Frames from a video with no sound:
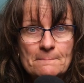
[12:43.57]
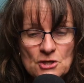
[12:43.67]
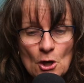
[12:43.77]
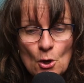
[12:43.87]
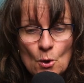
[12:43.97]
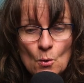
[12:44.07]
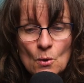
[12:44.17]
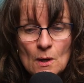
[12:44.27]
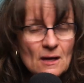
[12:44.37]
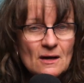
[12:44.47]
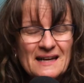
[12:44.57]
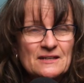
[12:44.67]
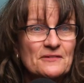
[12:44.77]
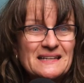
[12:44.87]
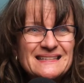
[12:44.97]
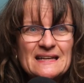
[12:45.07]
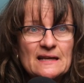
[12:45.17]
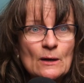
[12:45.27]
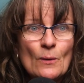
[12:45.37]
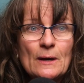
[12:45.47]
So, not kind of, it
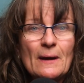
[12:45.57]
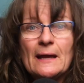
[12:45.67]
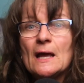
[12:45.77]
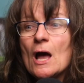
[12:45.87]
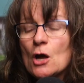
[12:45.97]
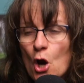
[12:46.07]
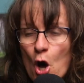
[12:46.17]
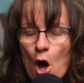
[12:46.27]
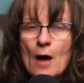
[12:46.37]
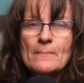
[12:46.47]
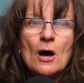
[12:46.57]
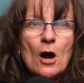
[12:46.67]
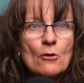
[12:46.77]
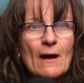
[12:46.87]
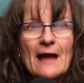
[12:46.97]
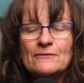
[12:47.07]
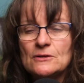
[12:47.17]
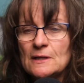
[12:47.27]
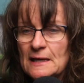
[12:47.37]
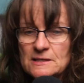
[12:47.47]
did. It went away. Calm
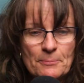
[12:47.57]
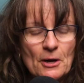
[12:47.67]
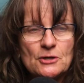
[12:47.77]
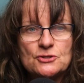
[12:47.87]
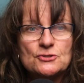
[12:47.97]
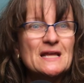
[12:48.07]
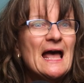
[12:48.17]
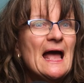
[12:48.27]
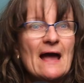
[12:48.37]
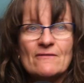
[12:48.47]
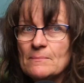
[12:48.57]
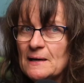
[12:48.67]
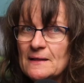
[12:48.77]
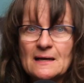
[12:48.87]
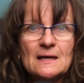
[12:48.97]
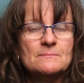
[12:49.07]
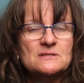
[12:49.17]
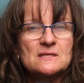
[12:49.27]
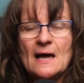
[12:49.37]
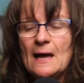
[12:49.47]
arrival and departures. Everybody that
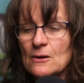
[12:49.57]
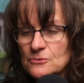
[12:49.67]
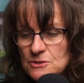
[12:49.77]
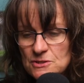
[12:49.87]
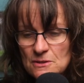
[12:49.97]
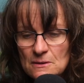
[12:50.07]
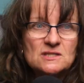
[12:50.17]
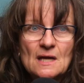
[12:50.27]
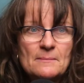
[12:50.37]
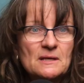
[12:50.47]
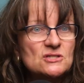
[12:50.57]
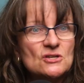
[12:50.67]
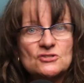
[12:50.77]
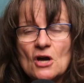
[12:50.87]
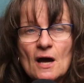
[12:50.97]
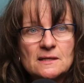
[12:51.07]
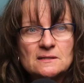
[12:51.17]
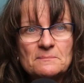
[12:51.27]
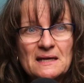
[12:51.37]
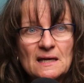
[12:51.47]
comes in the house, just come in and start talking
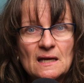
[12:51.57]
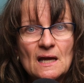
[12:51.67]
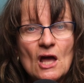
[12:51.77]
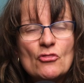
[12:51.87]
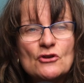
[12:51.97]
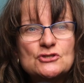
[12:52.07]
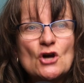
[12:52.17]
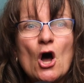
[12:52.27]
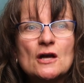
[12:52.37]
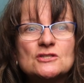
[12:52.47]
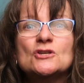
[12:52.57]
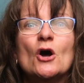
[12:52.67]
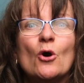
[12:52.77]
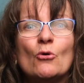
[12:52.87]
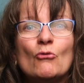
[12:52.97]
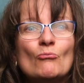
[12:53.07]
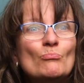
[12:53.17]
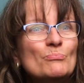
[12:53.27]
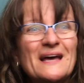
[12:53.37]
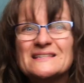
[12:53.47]
to me. The dogs know
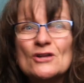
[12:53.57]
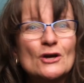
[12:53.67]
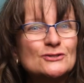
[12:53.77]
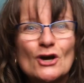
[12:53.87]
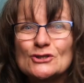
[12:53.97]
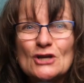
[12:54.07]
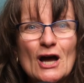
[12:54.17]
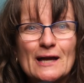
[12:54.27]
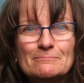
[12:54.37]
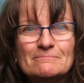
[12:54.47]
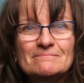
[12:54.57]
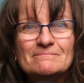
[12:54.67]
that's not dog time.